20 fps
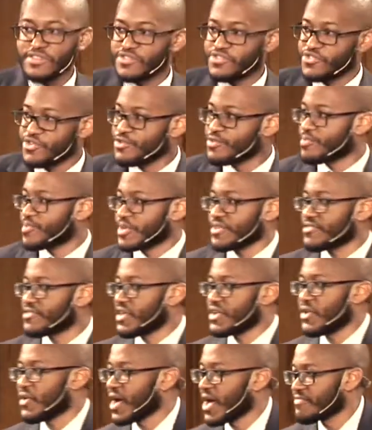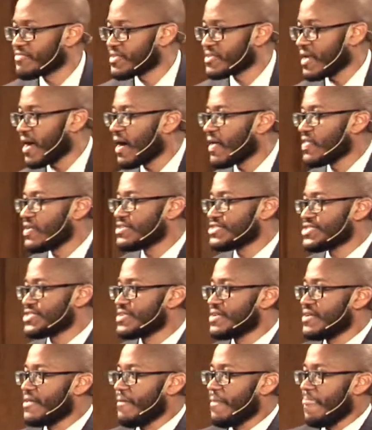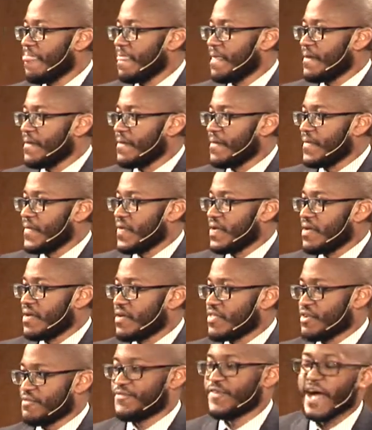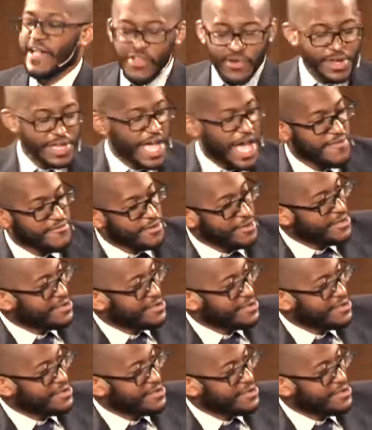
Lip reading: the truth because they don't have the knowledge. They're following after